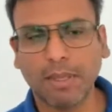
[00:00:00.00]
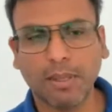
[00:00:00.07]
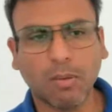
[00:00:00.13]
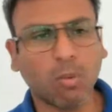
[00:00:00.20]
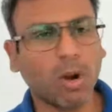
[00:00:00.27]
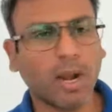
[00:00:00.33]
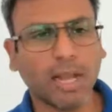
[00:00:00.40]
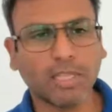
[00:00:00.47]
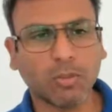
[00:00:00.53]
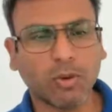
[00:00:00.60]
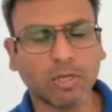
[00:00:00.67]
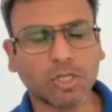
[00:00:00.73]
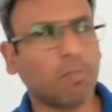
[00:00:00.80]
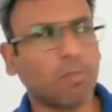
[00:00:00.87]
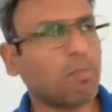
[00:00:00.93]
1 day's
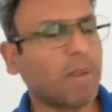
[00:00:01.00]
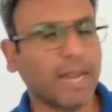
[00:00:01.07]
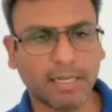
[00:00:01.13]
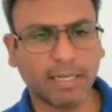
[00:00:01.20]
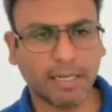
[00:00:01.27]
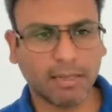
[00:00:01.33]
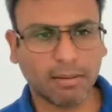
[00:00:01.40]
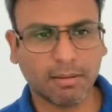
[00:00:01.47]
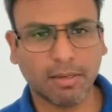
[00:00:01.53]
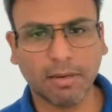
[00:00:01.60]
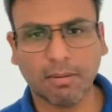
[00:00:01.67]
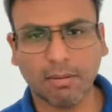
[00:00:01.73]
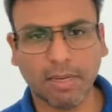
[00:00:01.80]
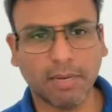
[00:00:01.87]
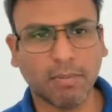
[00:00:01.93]
workshop, plenty,
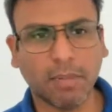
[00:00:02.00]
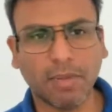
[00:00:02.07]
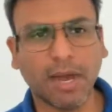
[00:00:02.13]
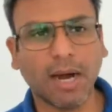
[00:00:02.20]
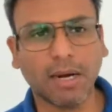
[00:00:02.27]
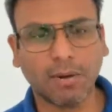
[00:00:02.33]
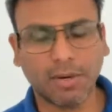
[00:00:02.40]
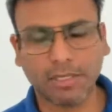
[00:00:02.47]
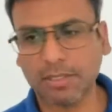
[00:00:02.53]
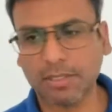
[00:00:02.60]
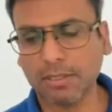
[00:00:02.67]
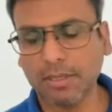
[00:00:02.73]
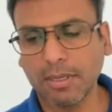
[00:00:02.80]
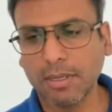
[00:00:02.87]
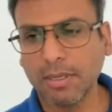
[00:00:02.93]
and maybe
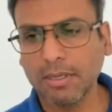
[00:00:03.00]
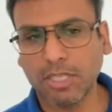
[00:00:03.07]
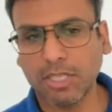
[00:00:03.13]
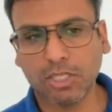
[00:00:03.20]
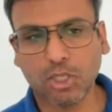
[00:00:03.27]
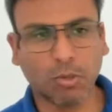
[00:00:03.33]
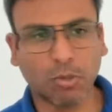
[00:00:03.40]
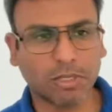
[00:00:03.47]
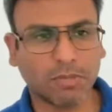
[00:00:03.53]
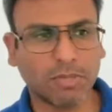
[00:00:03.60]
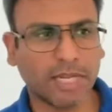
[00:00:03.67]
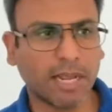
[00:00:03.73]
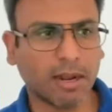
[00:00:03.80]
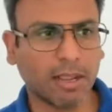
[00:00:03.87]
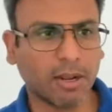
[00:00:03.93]
hundreds. So there's so much of
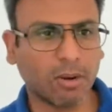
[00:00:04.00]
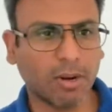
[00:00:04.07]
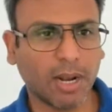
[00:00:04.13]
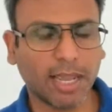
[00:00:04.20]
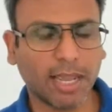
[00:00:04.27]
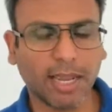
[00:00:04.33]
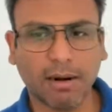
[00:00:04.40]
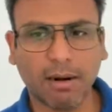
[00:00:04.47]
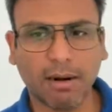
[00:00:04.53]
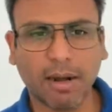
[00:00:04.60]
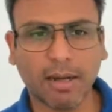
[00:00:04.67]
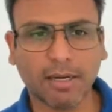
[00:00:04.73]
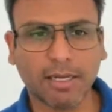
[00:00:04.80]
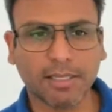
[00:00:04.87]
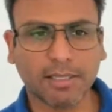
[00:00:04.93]
data, lying in our
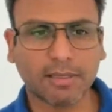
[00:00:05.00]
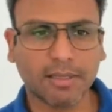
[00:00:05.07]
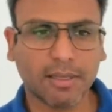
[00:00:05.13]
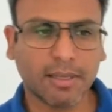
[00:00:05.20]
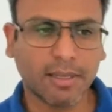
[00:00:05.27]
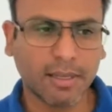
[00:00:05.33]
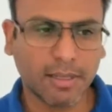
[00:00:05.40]
hard disk.